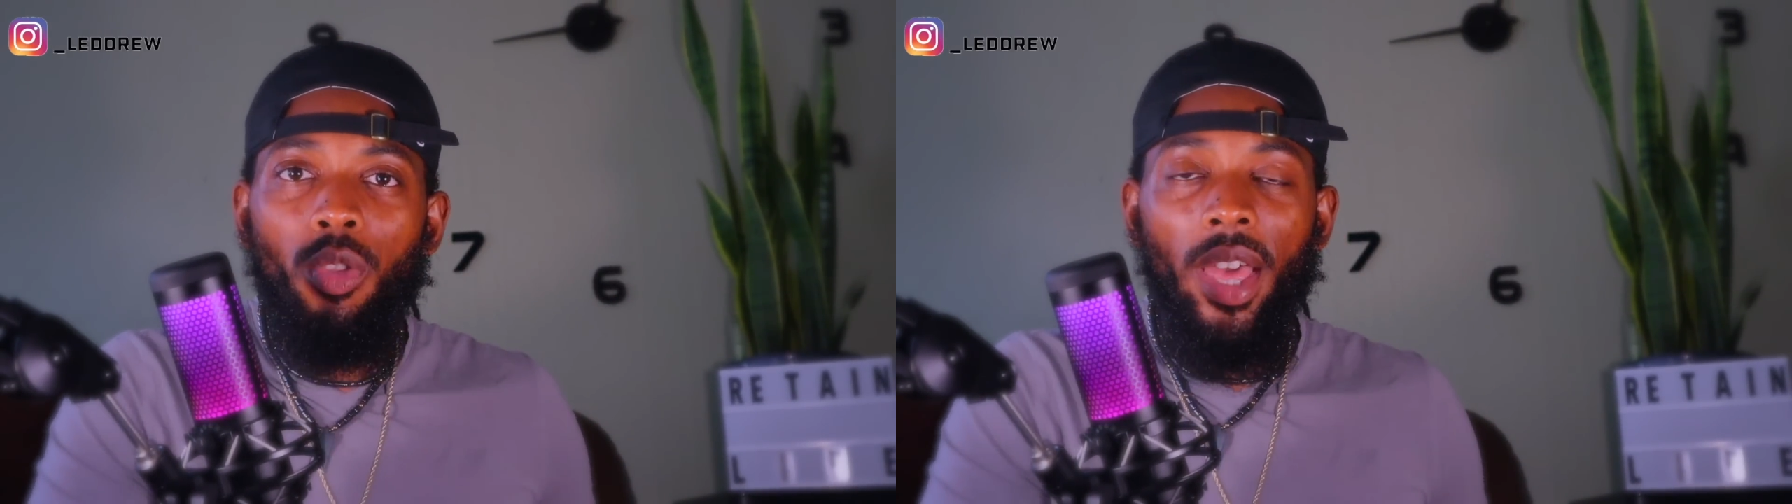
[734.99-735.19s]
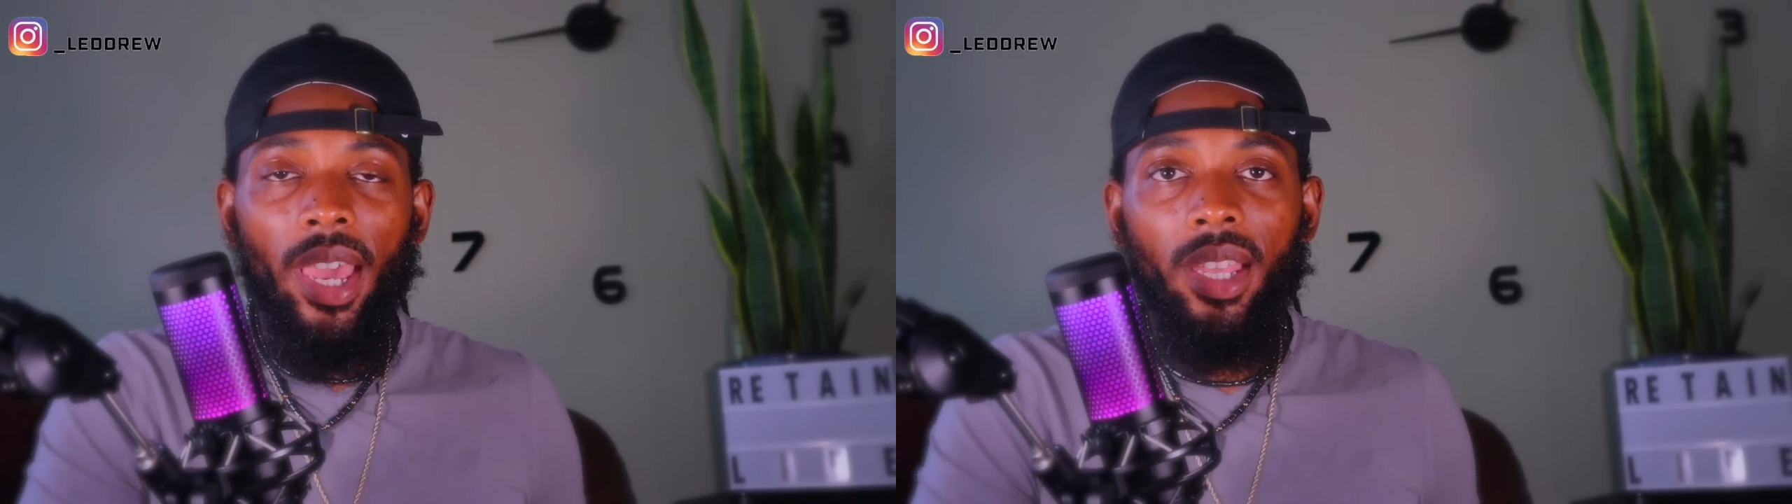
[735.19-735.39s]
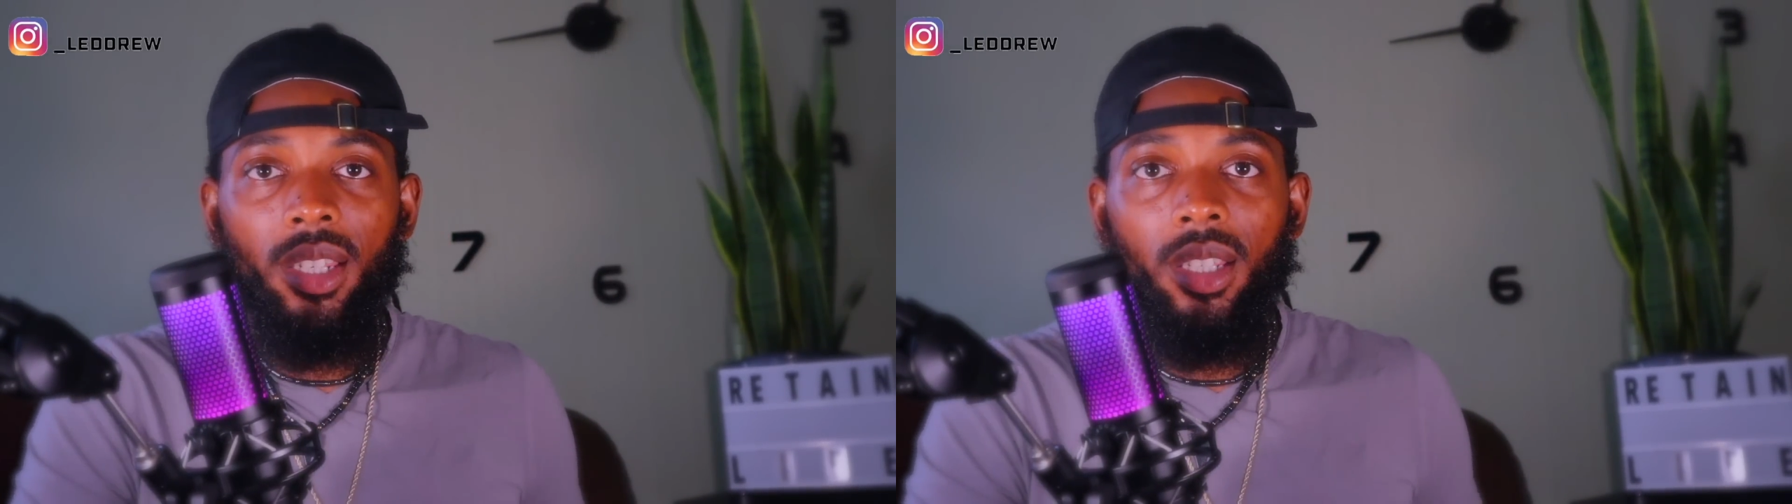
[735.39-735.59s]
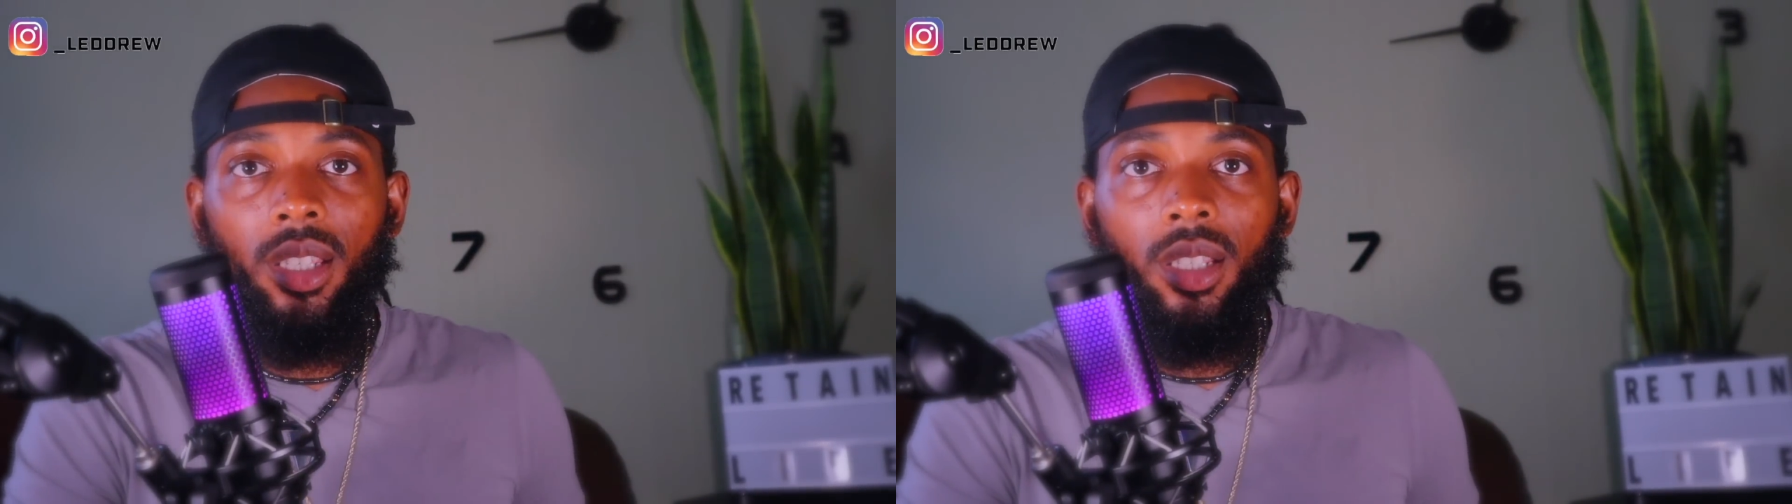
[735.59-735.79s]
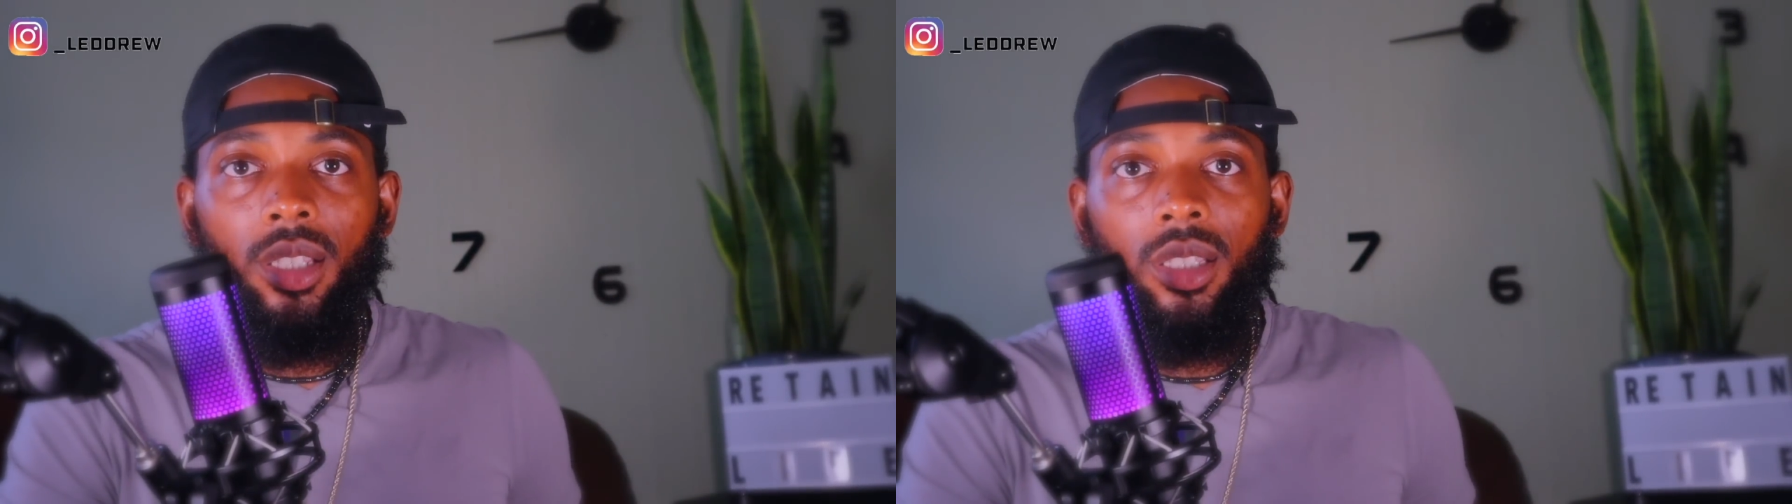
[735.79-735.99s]
that
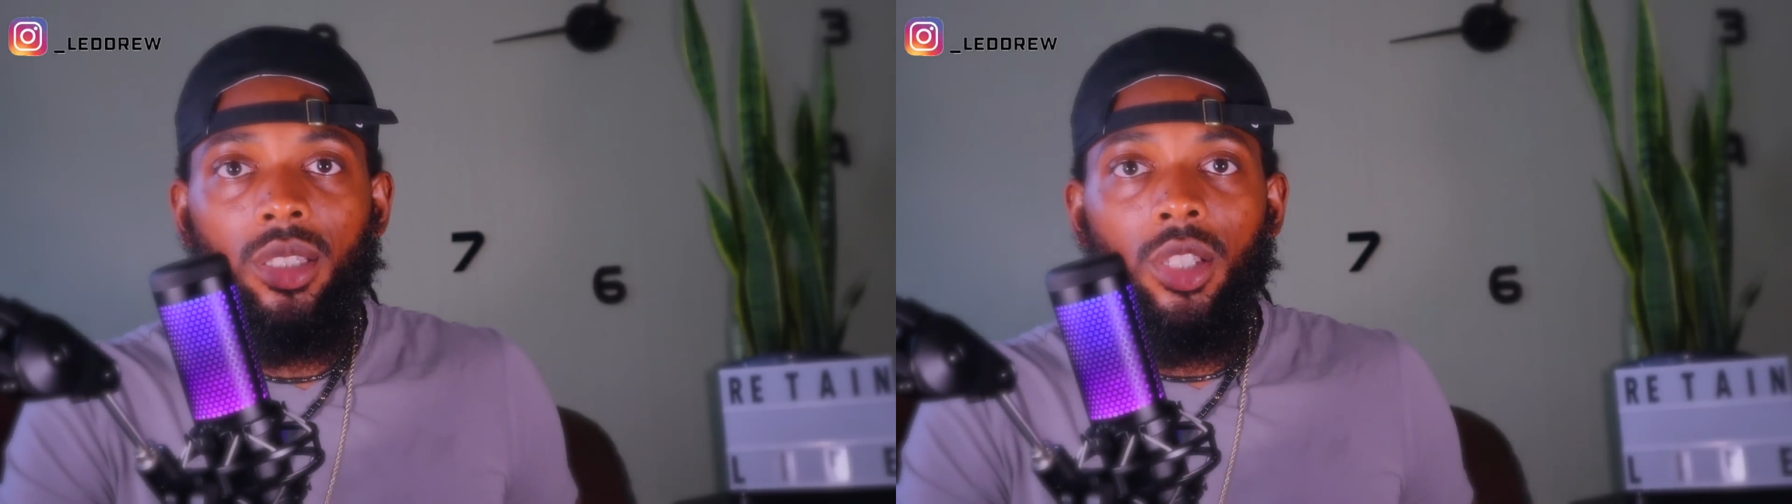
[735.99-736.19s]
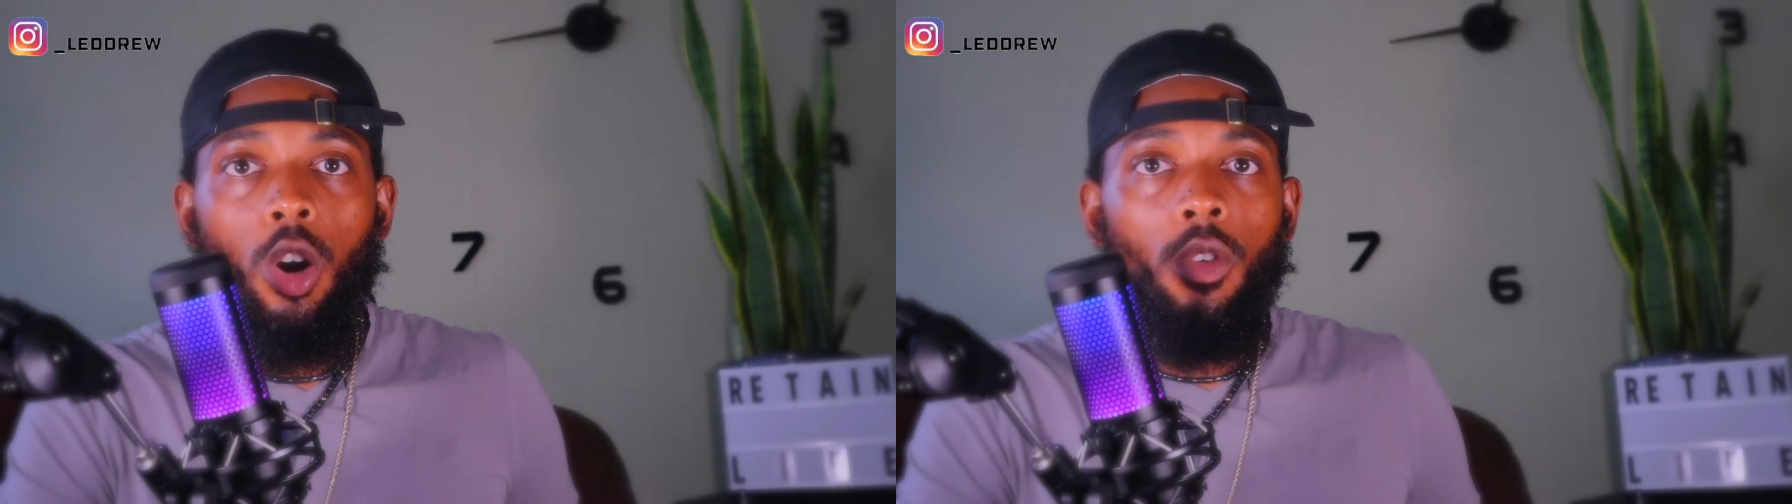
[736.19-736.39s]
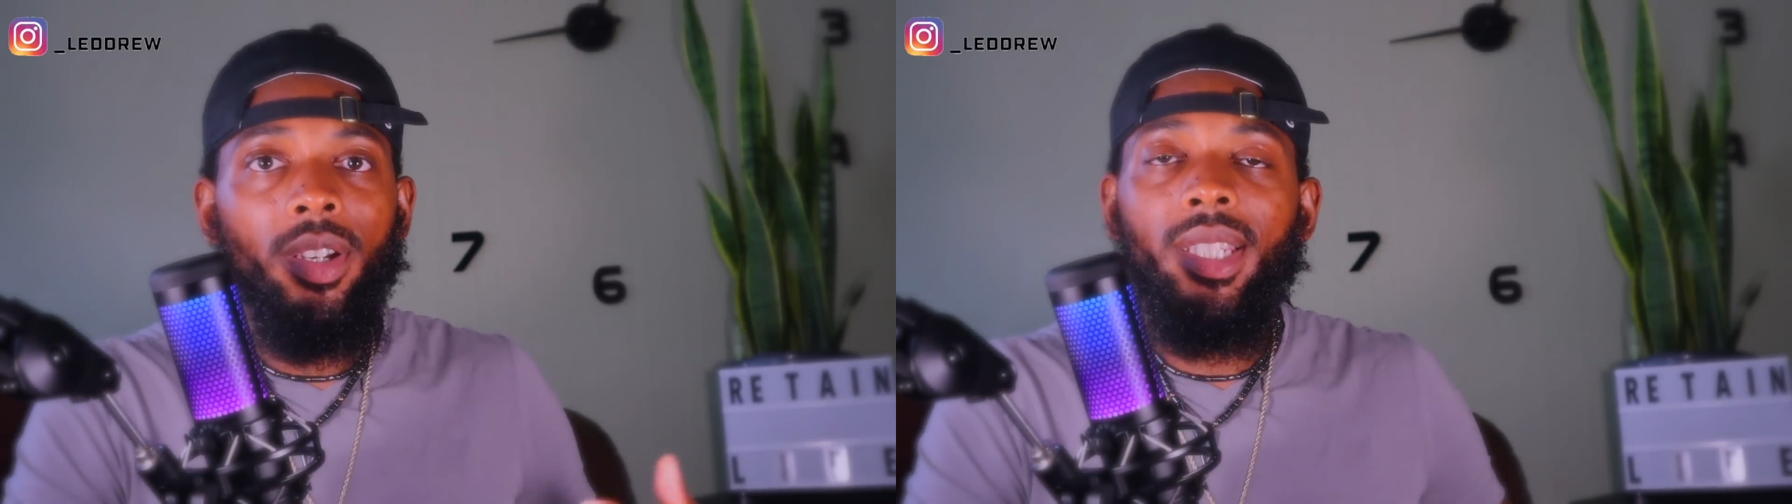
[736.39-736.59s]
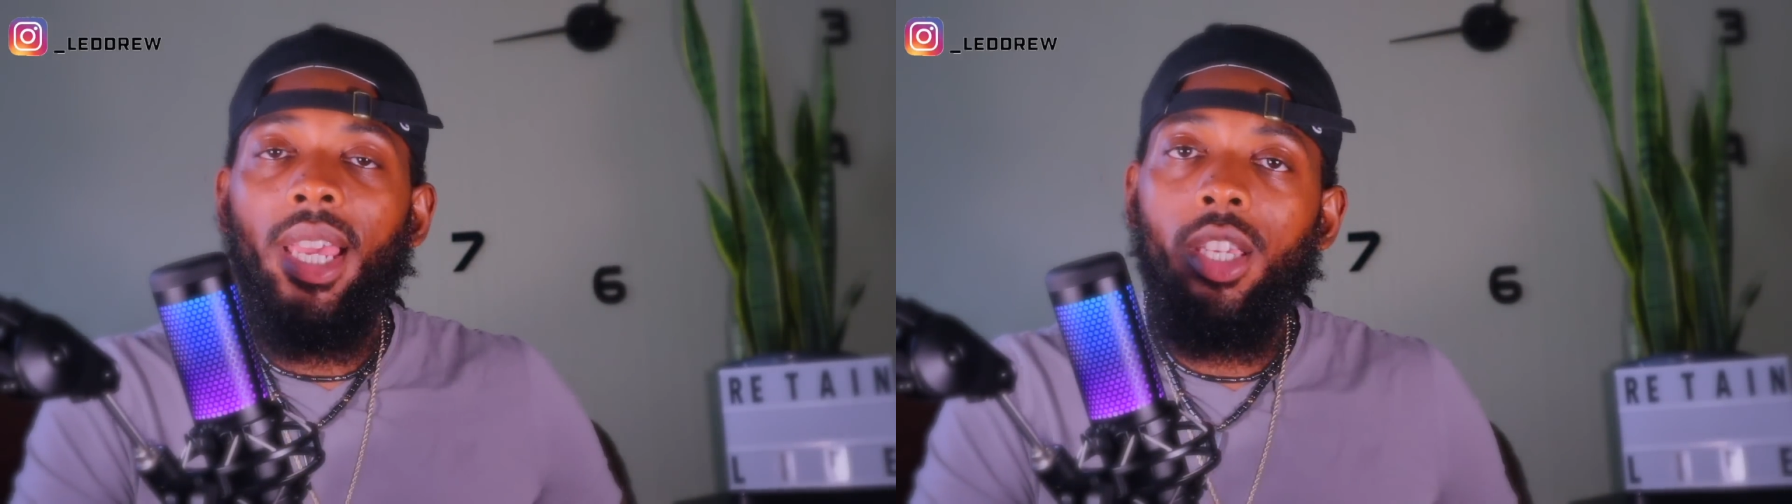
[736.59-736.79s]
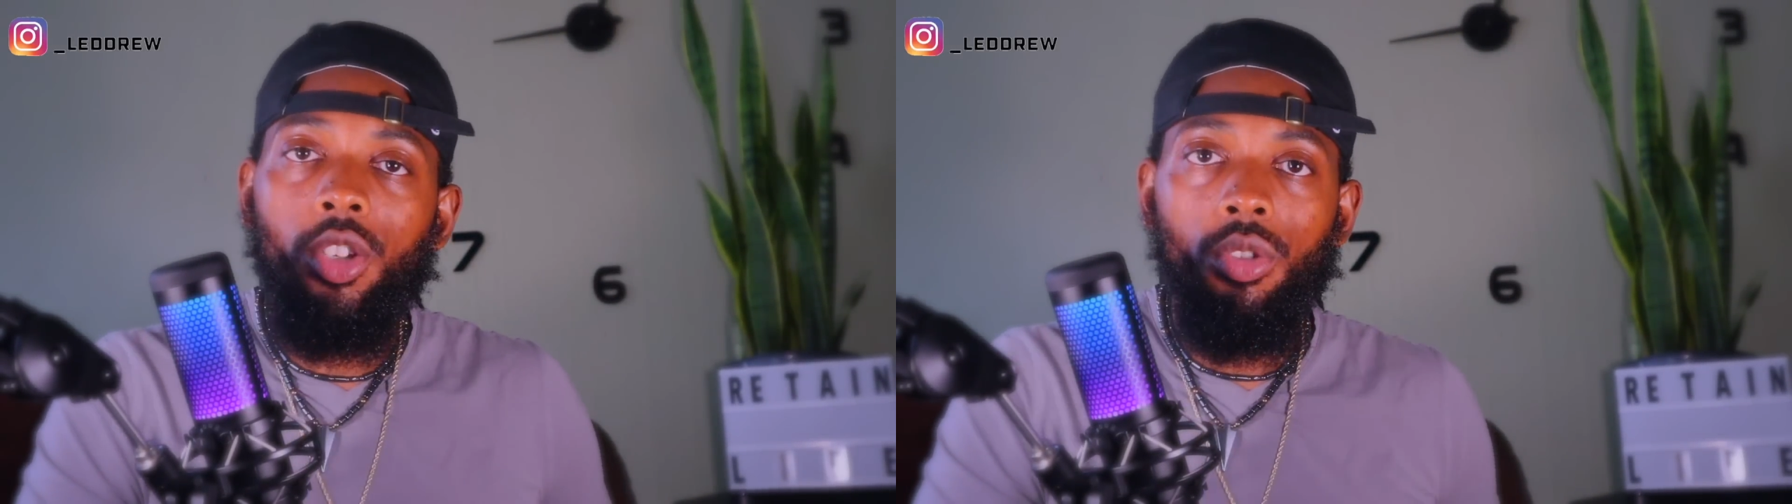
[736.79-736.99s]
to
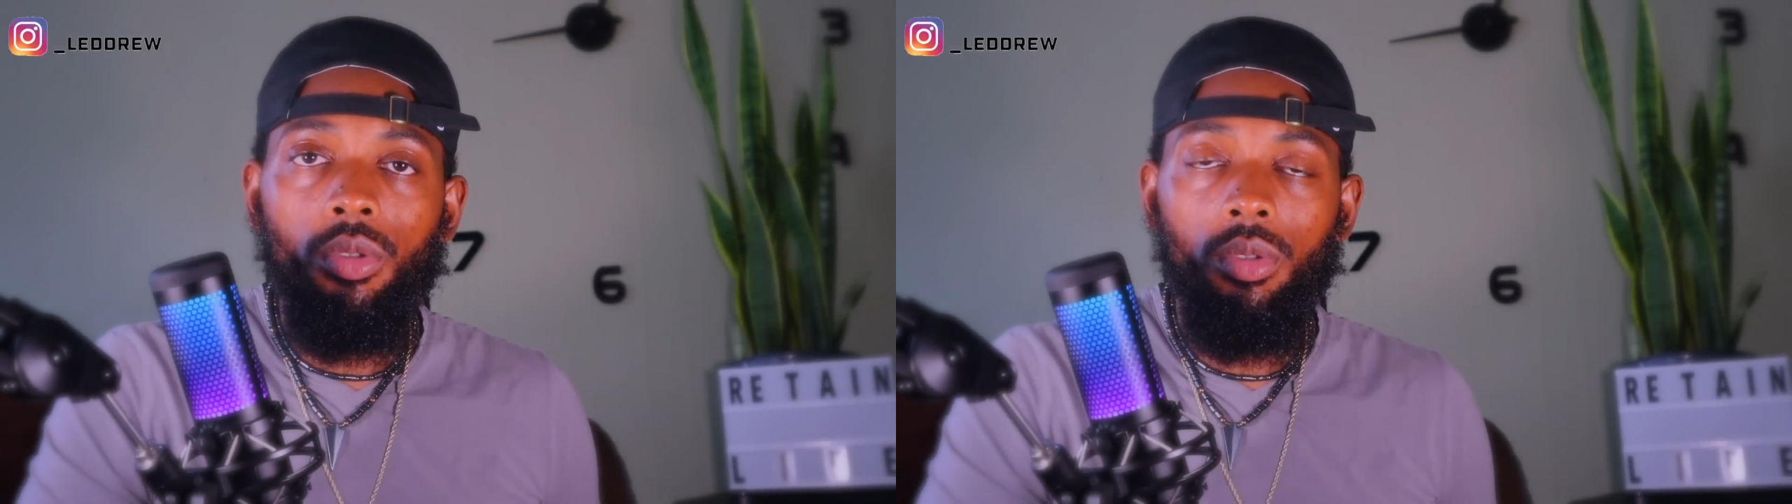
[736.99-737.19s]
overtake you